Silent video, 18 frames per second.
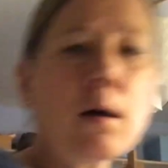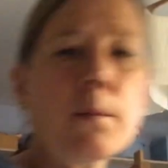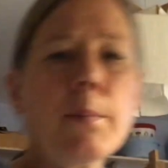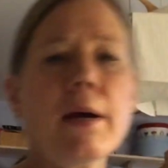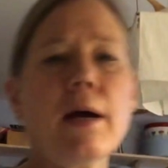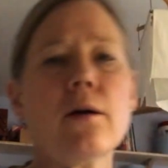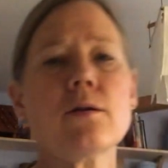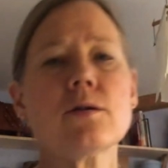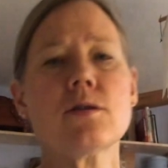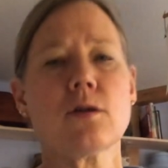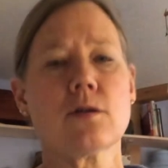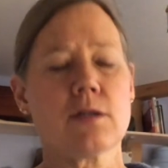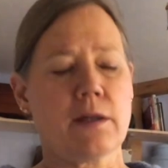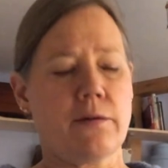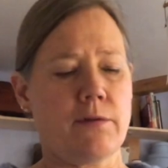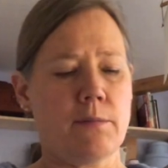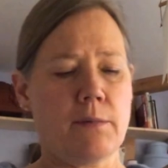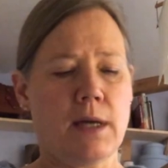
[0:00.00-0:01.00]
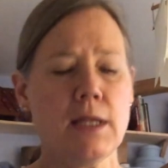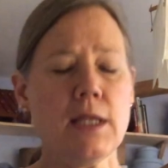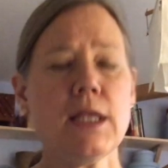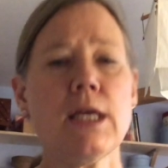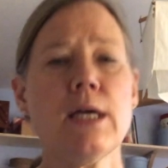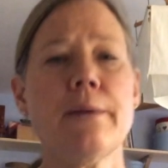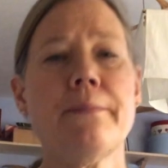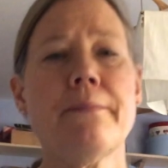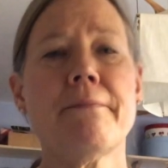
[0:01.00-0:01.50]
a pair of socks every
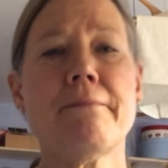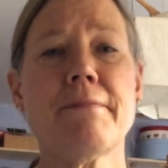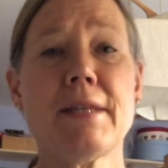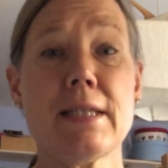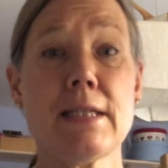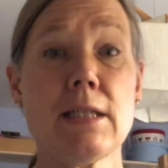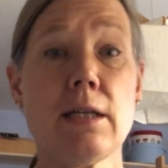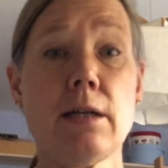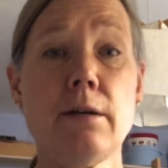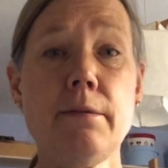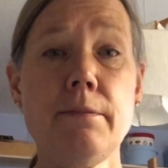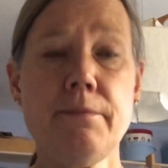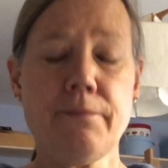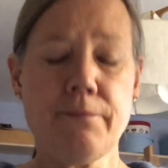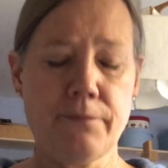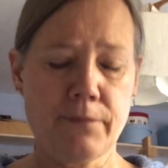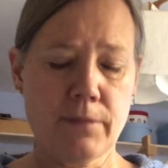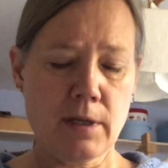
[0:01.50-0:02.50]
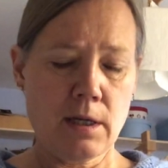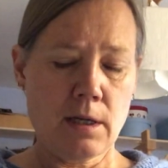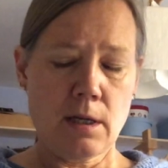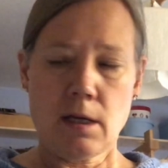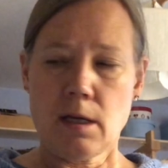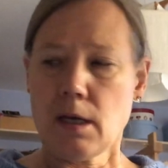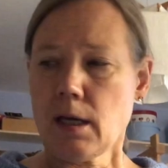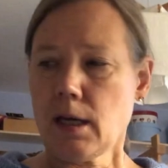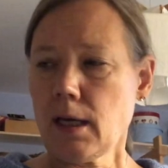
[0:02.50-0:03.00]
month this year,
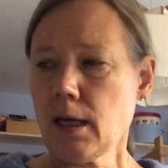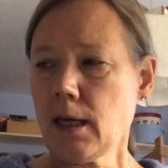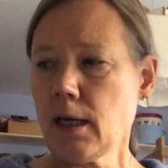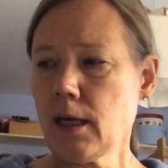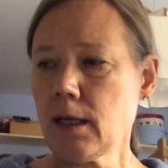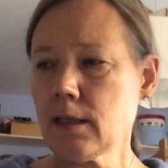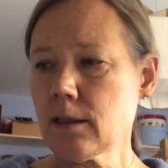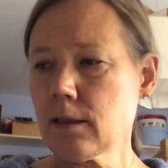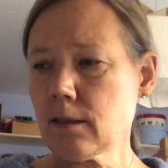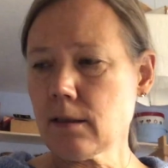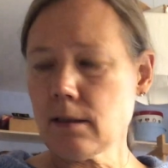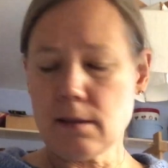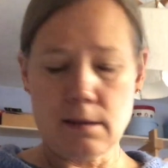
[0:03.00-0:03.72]
and